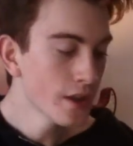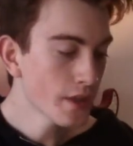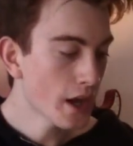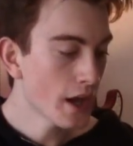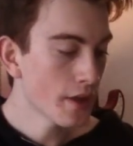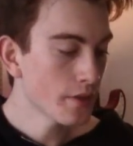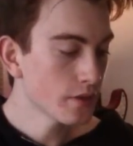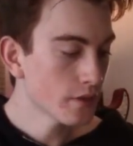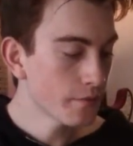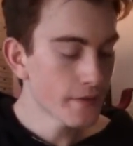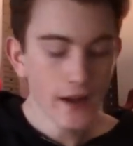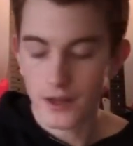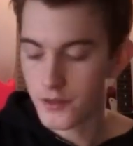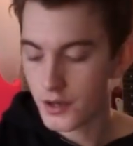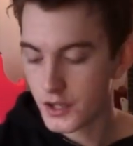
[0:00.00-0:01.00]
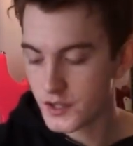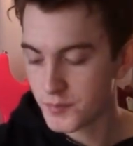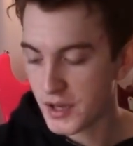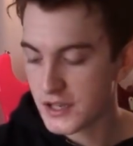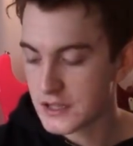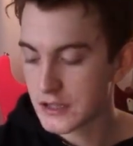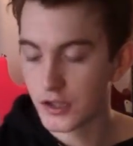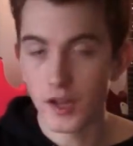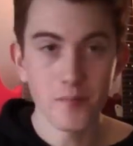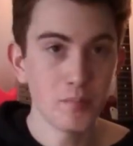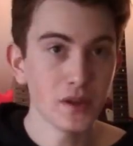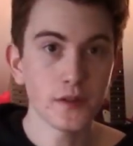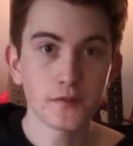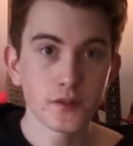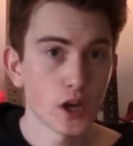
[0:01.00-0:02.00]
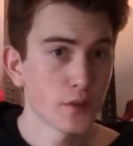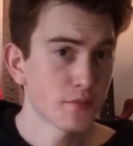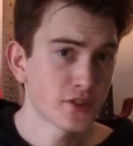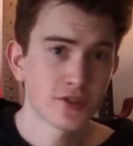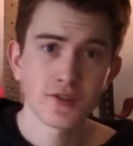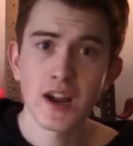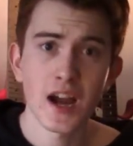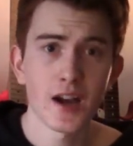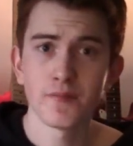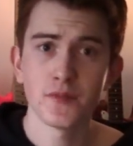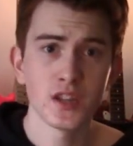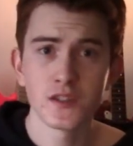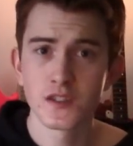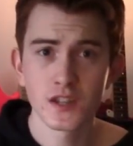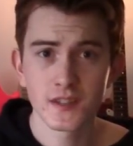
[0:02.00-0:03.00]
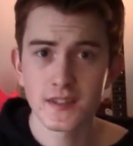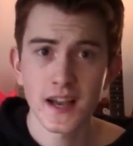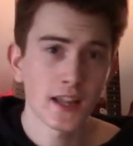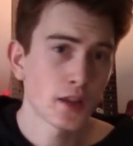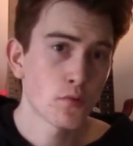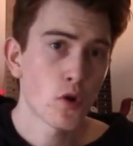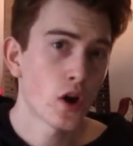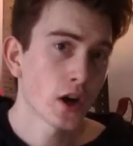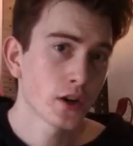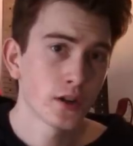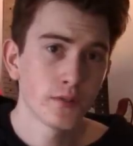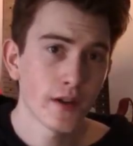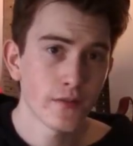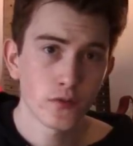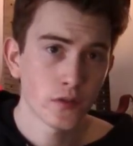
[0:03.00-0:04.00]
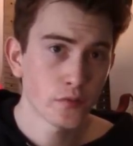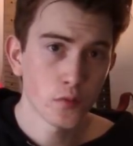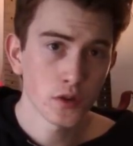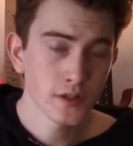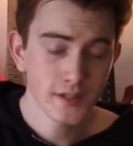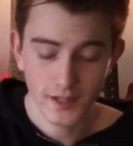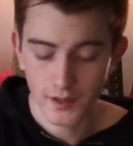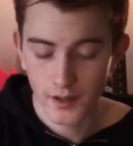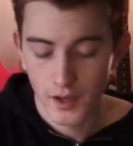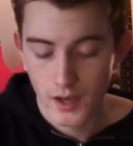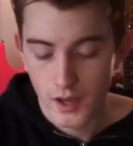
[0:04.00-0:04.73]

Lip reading: and the fact that it's basically a beefed up Strat is exactly what I could have ever have wanted.